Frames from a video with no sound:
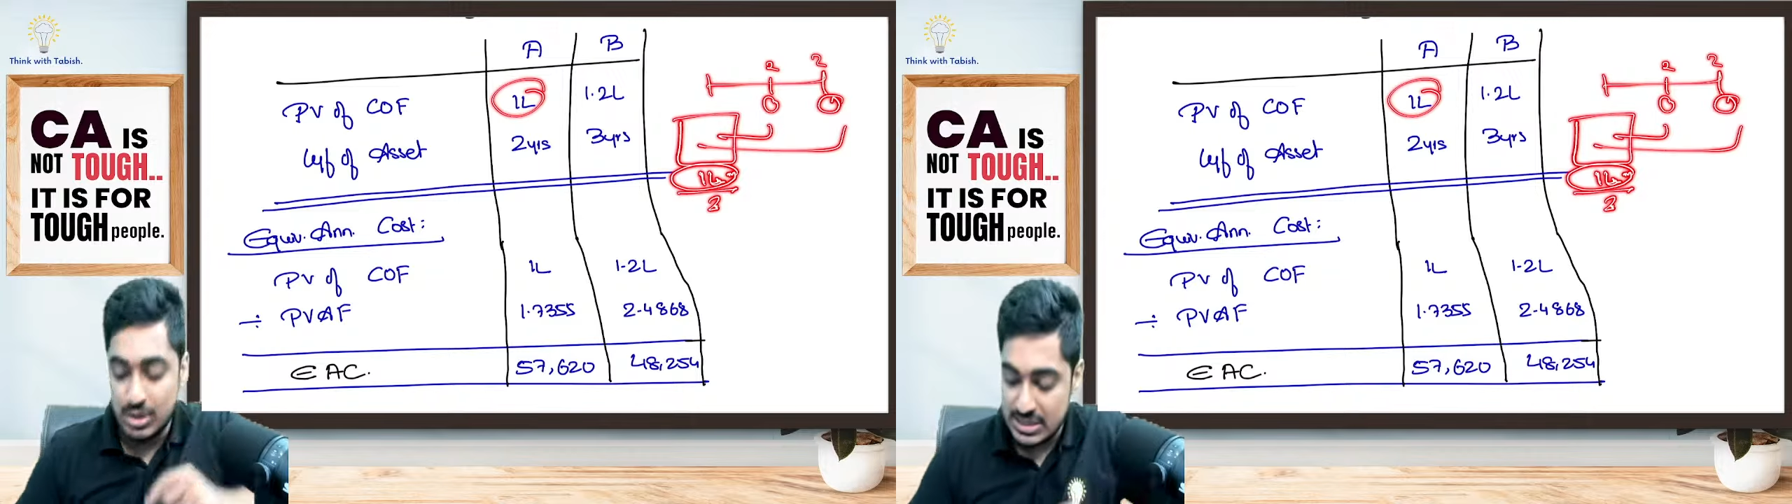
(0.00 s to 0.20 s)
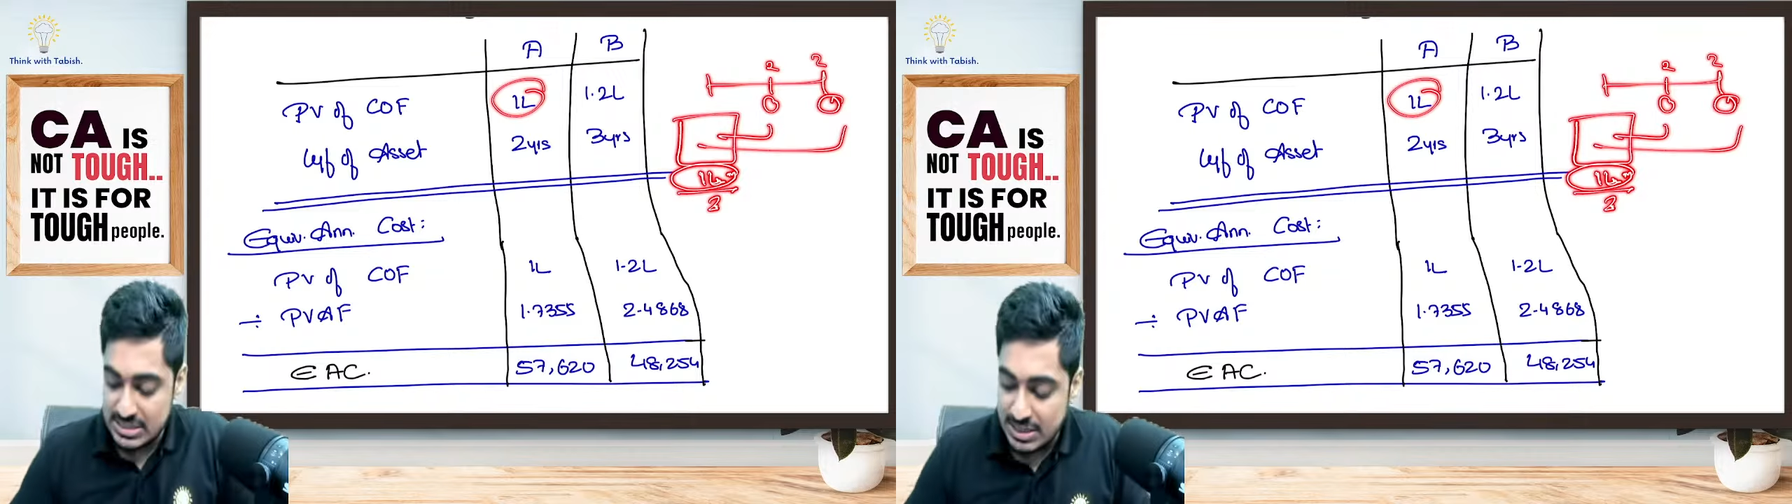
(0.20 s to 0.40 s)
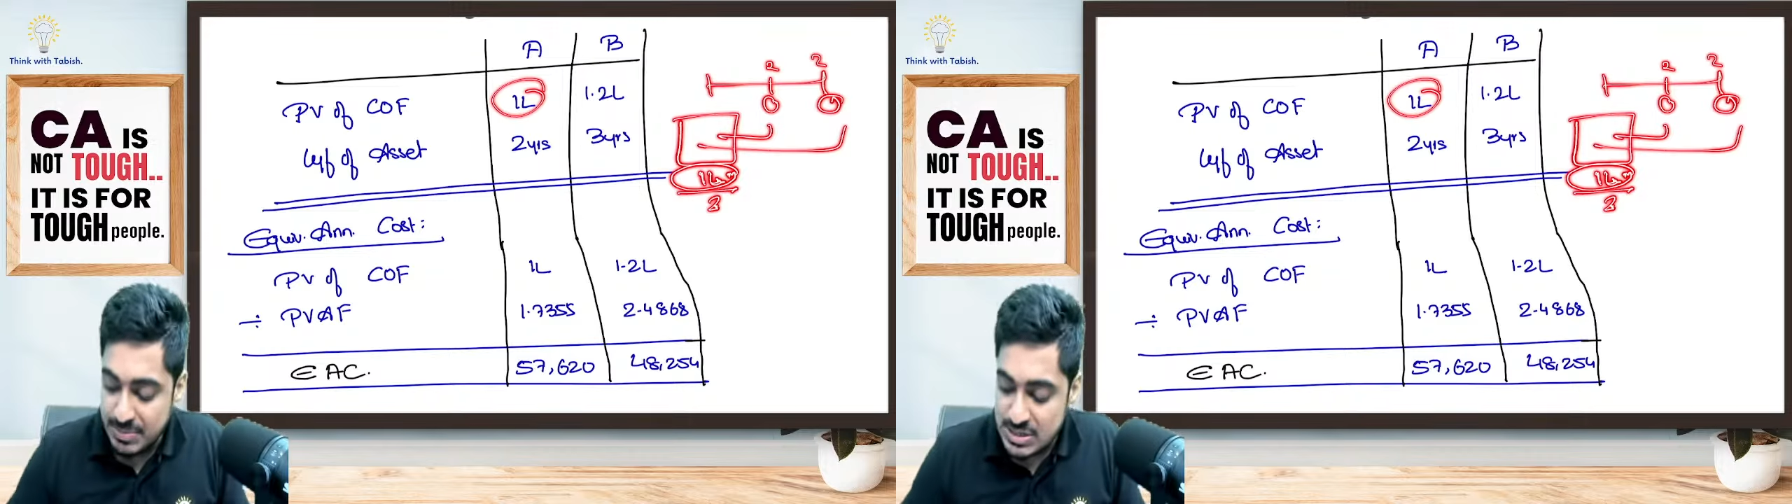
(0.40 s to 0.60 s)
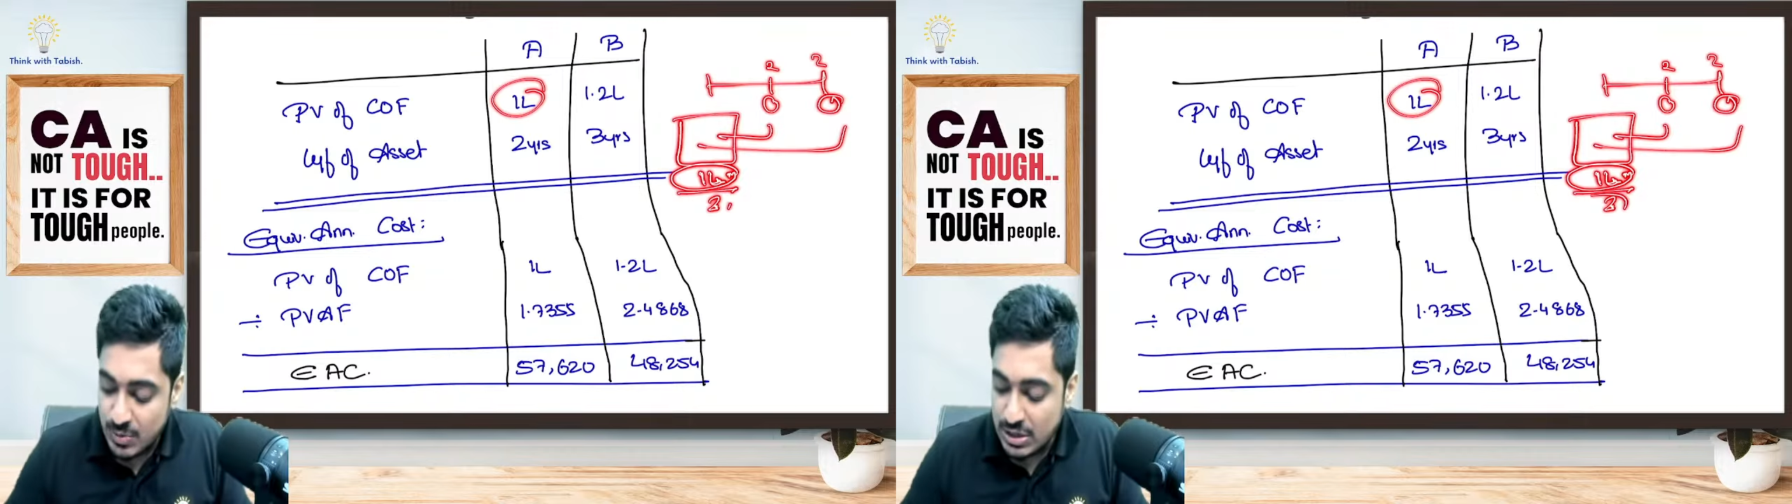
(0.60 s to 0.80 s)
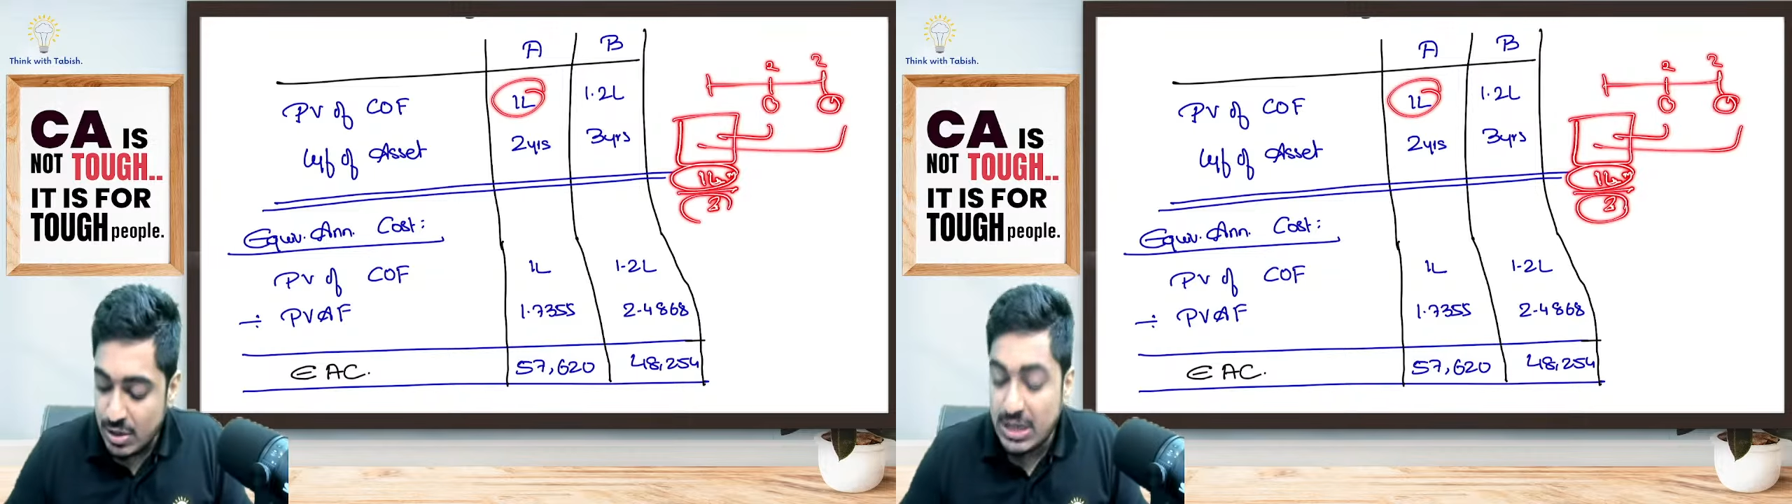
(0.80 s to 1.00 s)
2 years. That means
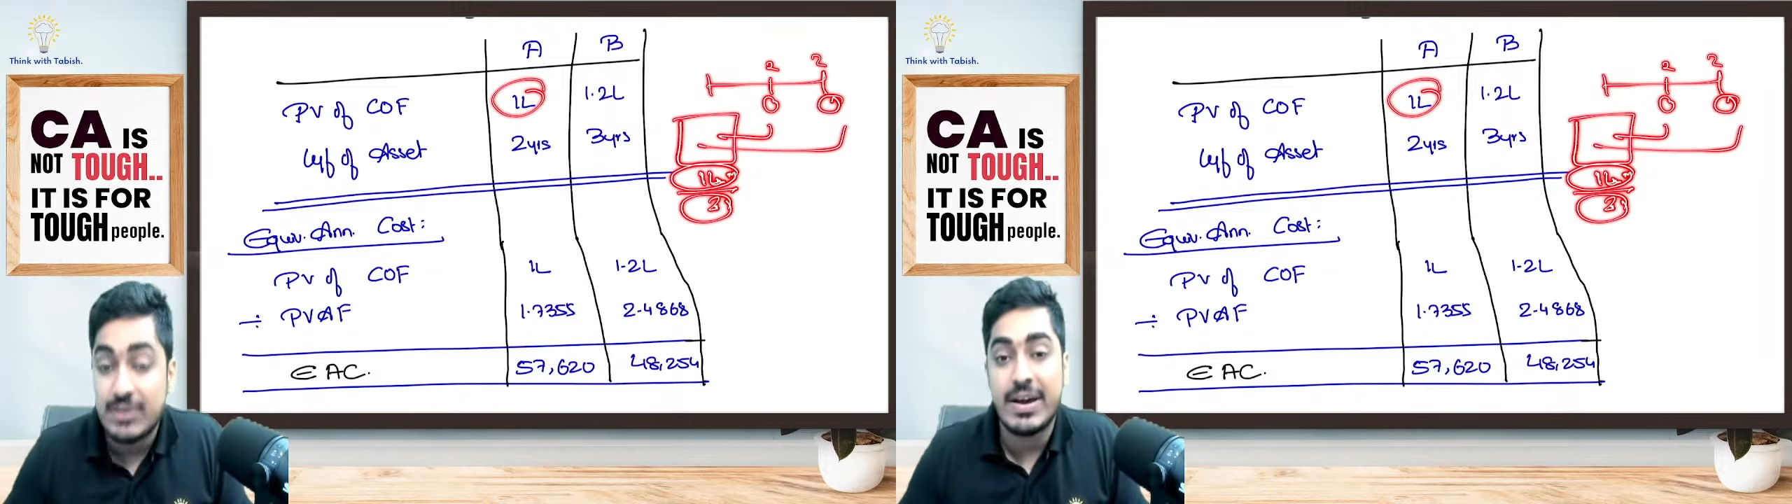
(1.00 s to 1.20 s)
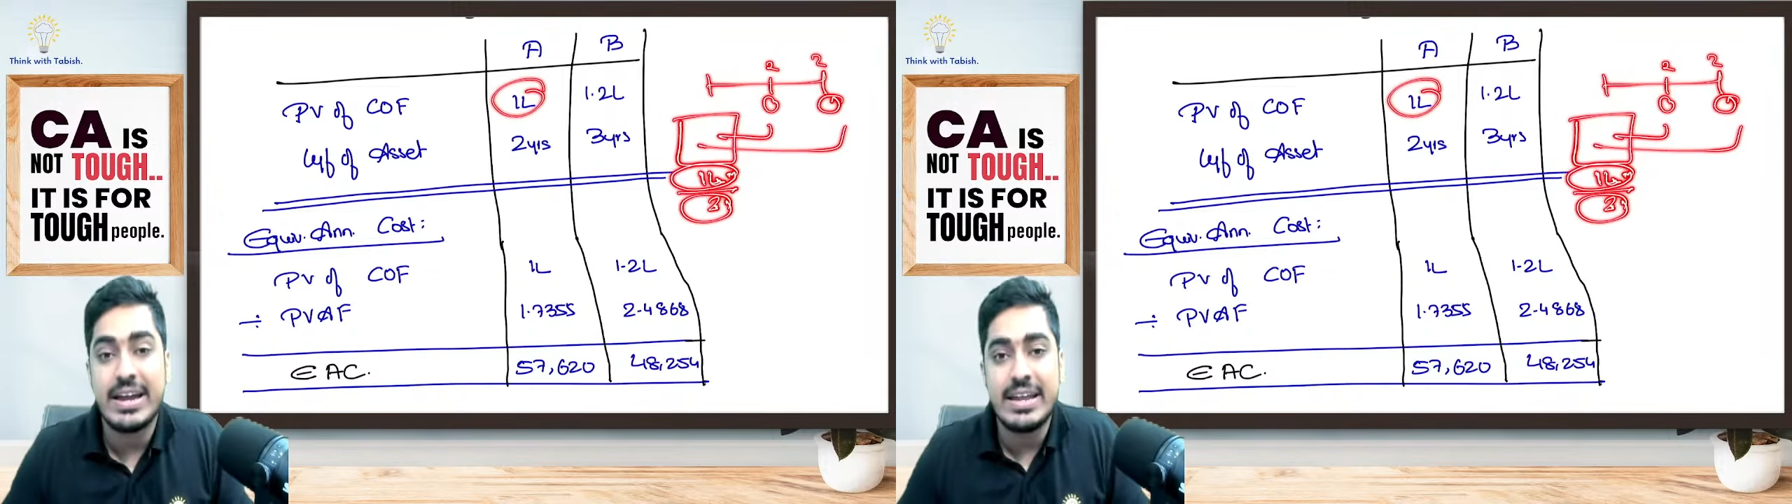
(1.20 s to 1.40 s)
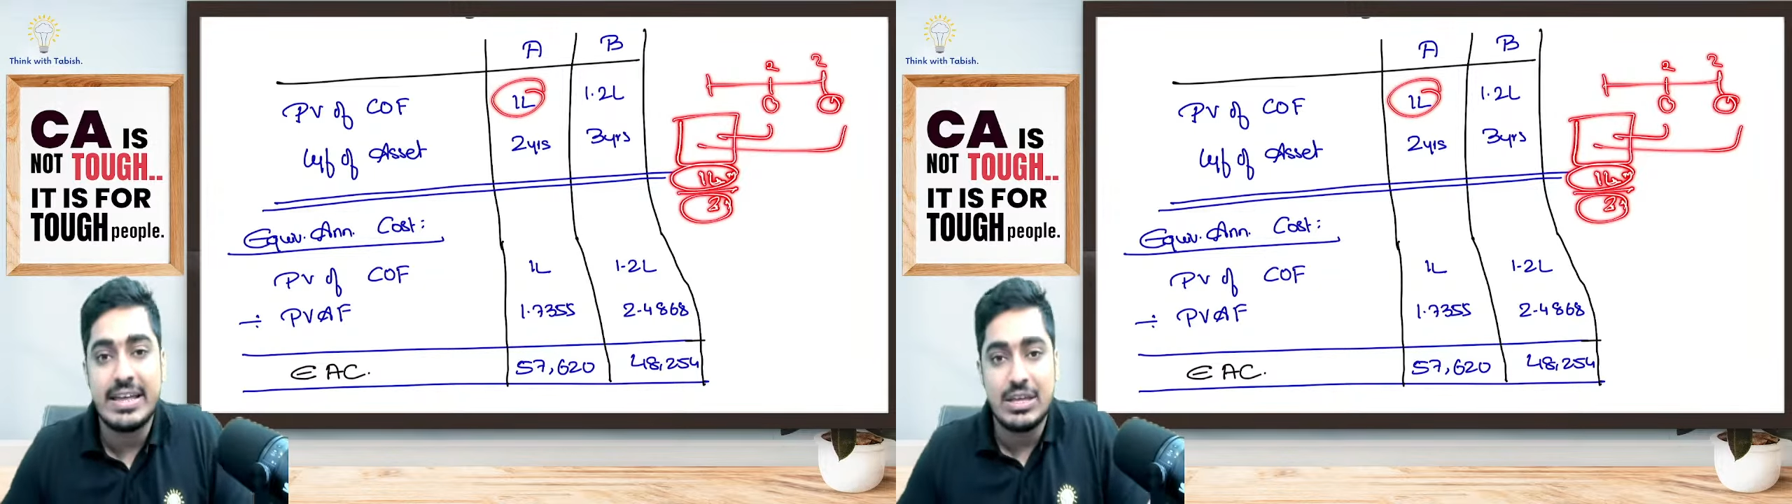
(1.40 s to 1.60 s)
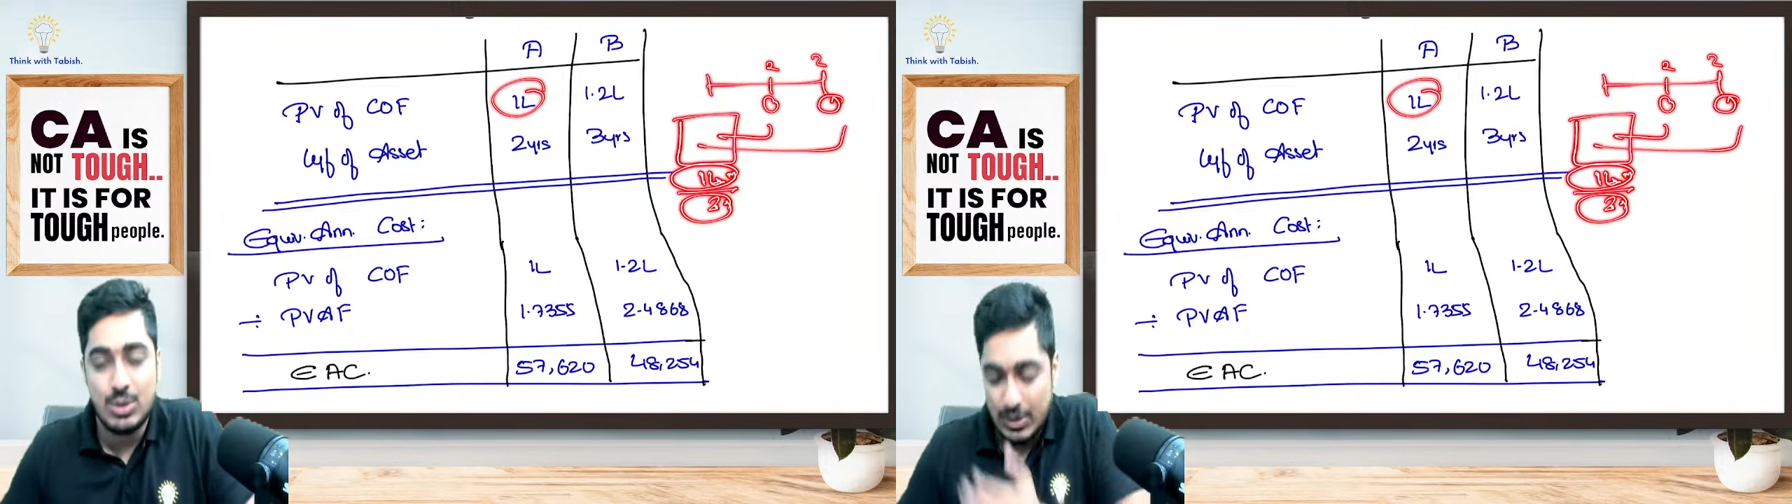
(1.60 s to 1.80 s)
while you're dividing,